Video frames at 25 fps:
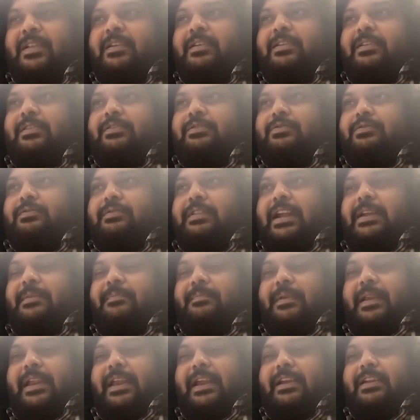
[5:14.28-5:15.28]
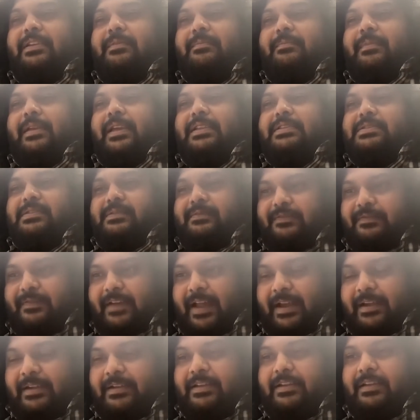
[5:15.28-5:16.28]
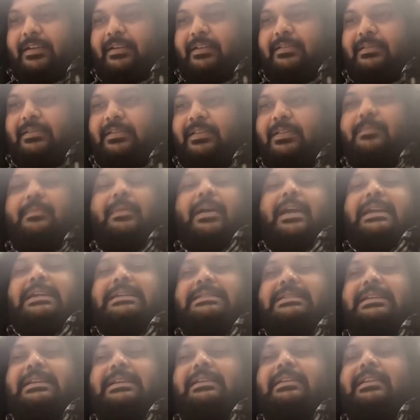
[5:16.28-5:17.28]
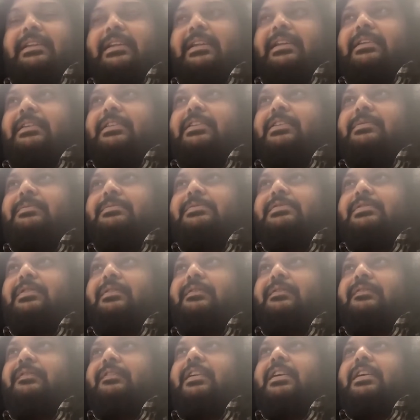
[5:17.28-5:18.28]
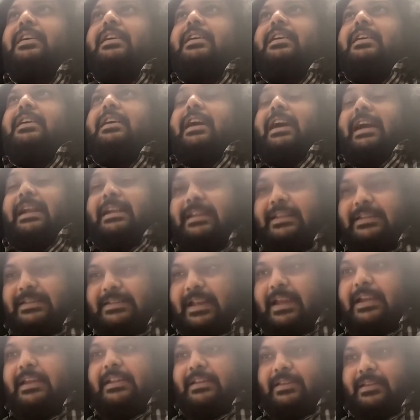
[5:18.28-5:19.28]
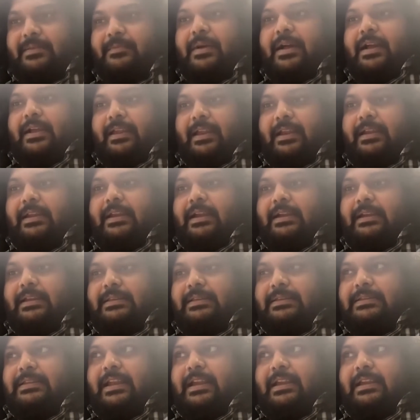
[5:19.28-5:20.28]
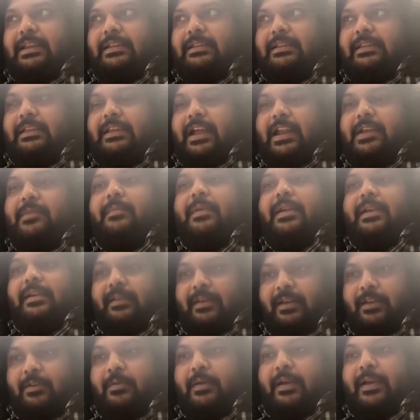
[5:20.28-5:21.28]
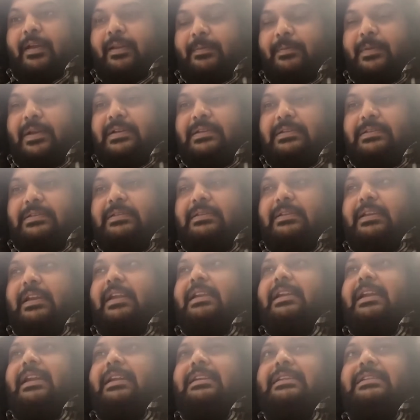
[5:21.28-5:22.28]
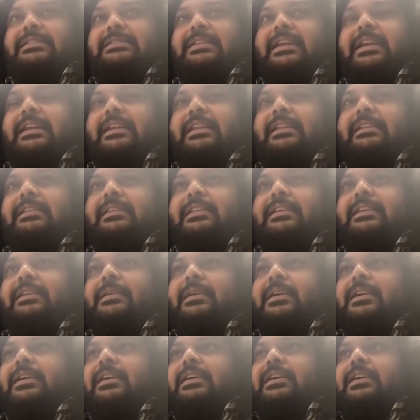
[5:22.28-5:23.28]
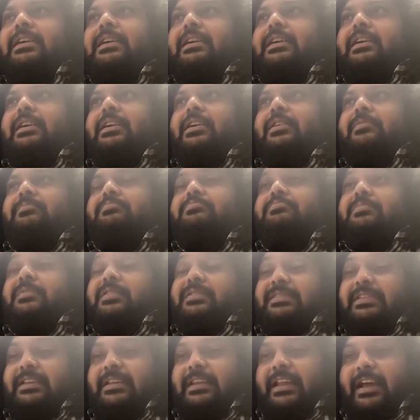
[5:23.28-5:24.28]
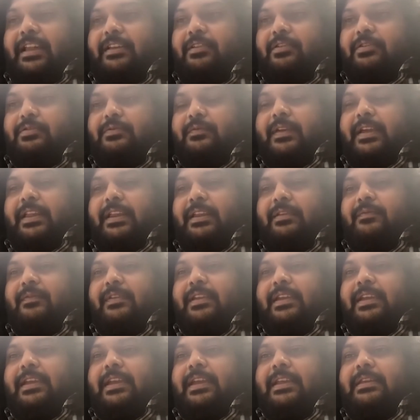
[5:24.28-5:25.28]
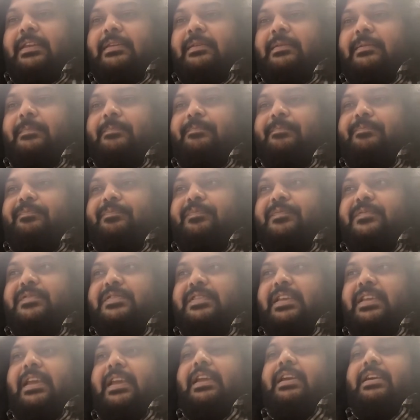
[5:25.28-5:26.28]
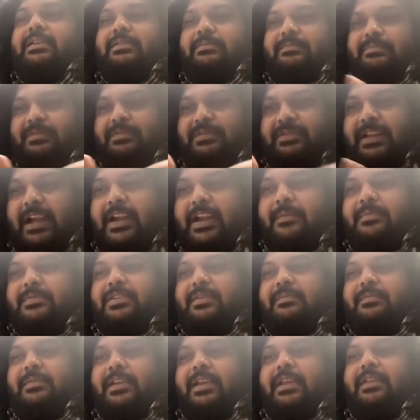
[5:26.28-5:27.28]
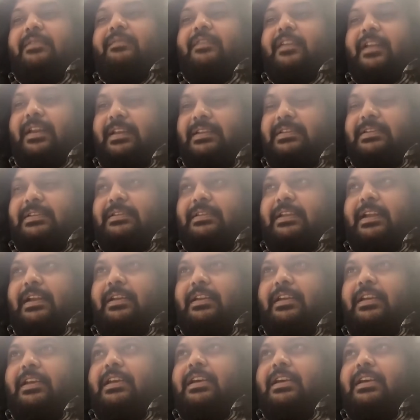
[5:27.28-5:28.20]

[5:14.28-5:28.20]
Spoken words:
So that played a major factor, the mindset in terms of understanding the market, understanding the unmet requirements, and understanding the scenarios wherein we can say start up something and flourish in that.